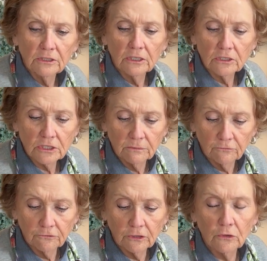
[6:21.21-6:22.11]
There's some
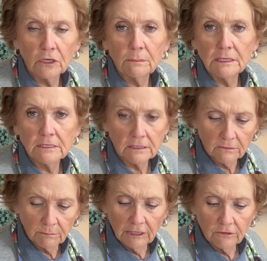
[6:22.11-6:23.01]
floaty pieces
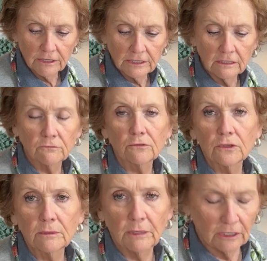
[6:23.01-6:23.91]
of butter that didn't
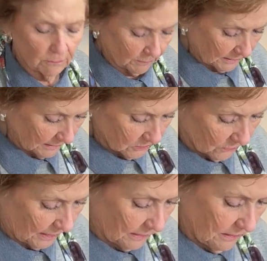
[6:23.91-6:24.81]
fully melt, but that's
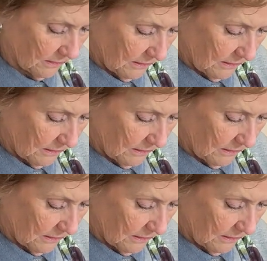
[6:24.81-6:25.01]
okay.